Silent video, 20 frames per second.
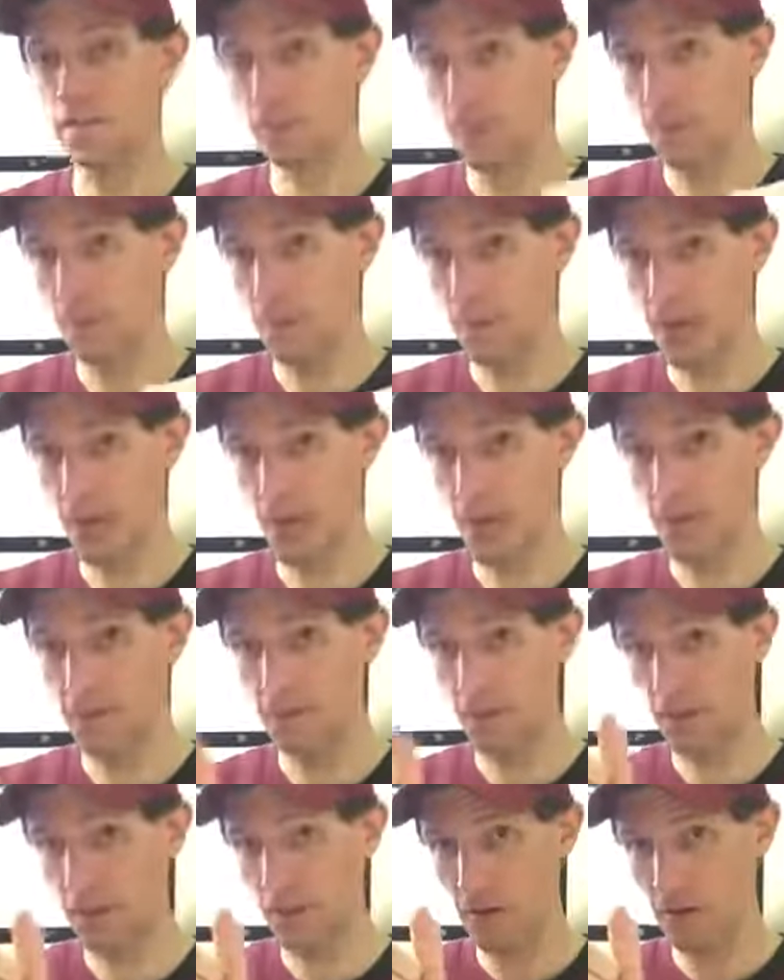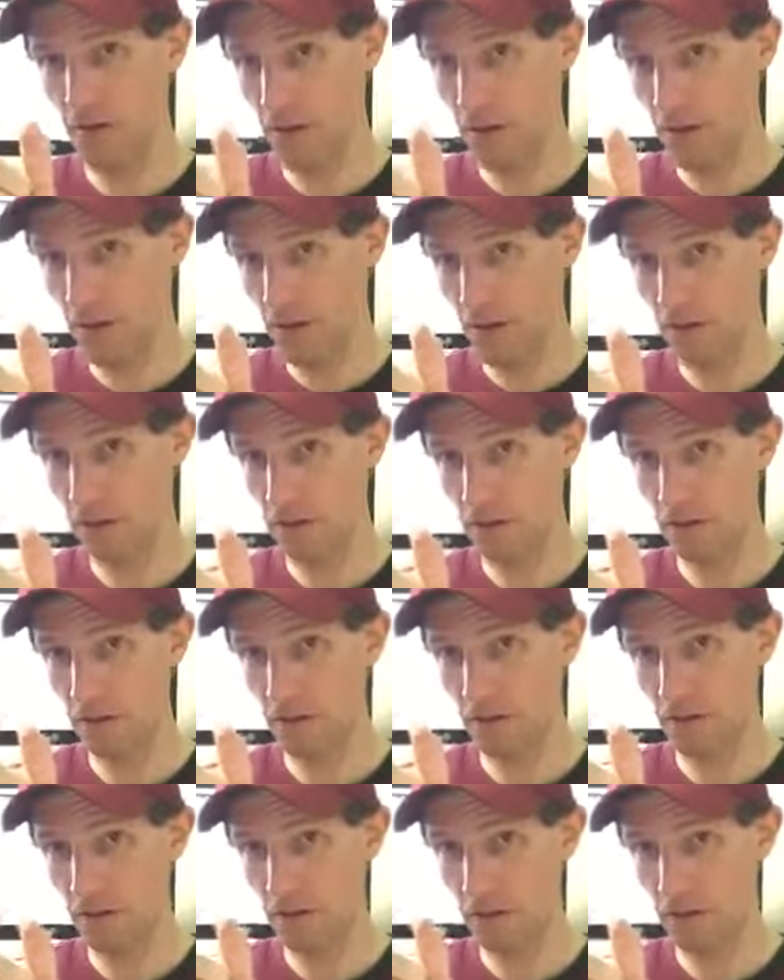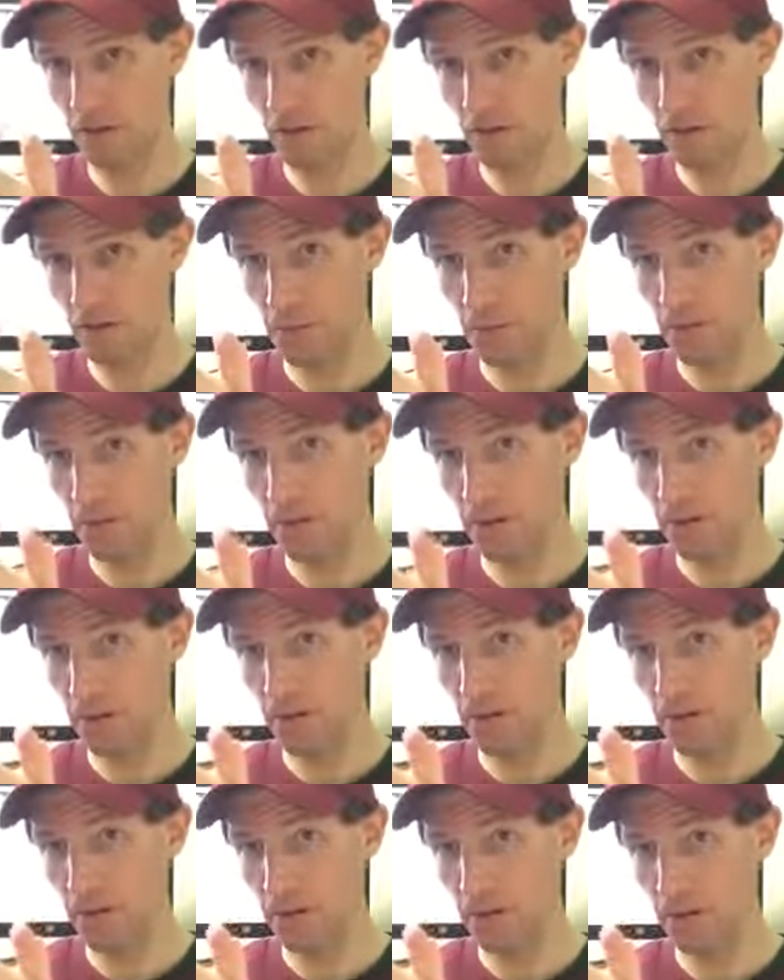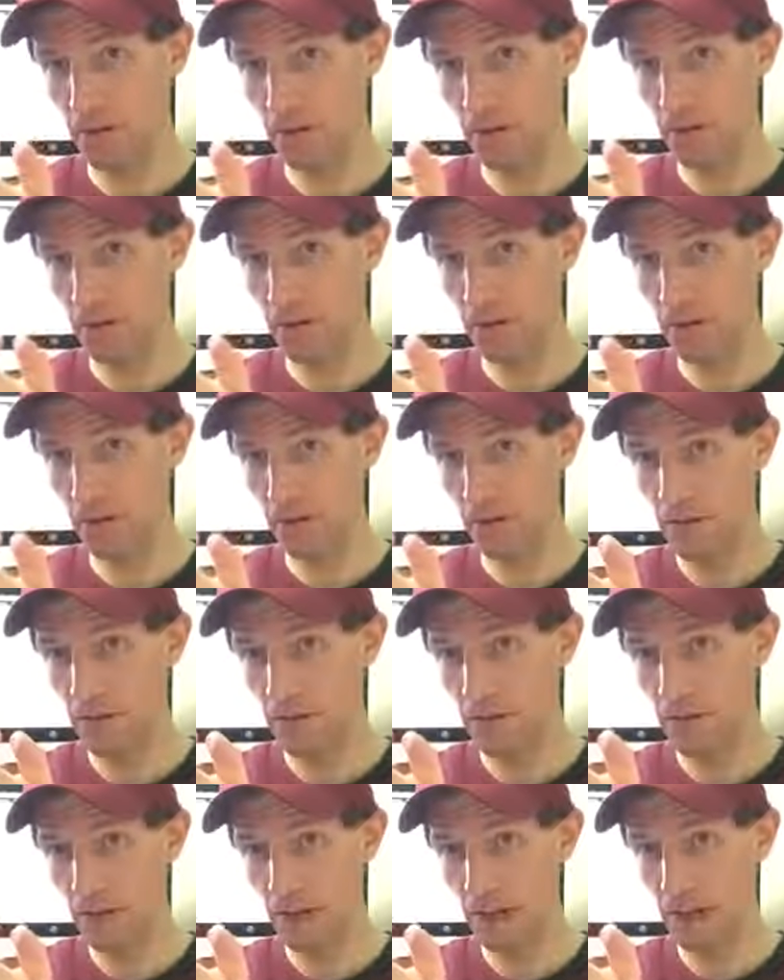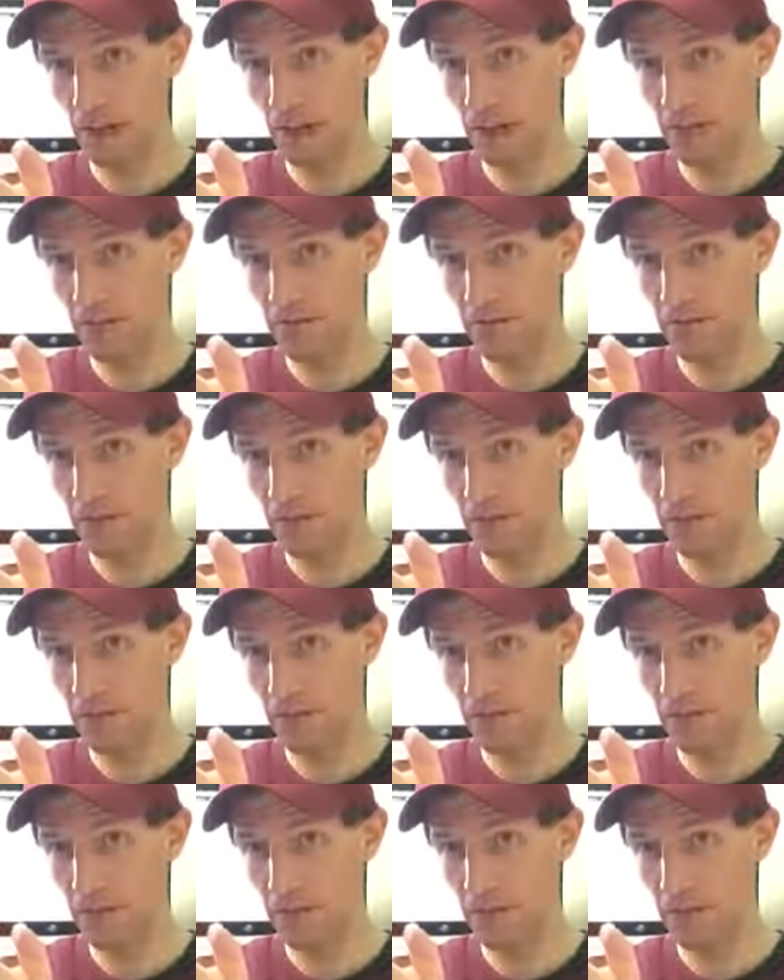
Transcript: You may have some areas, very small areas, that have